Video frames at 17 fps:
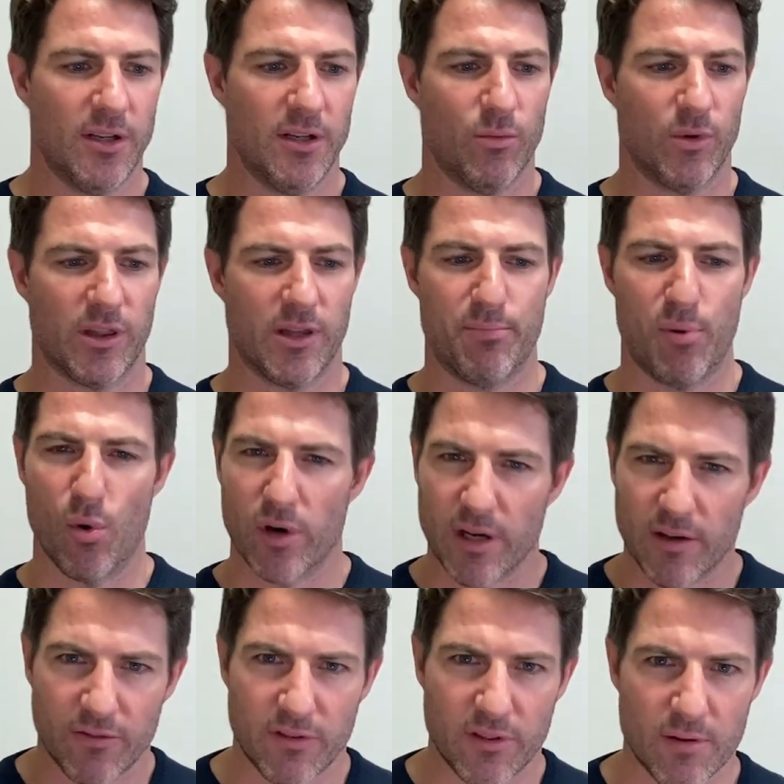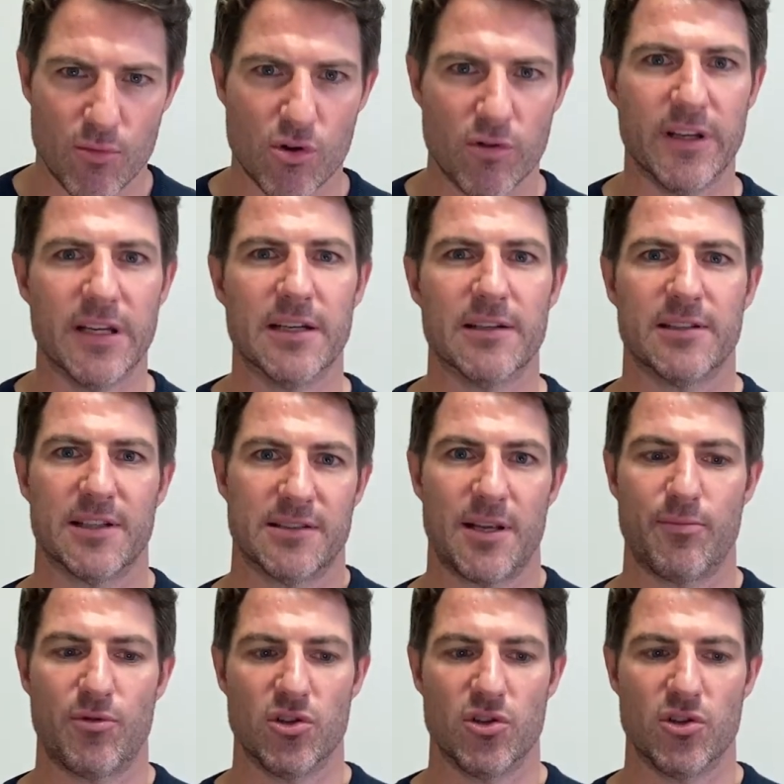what the point of the movie is, except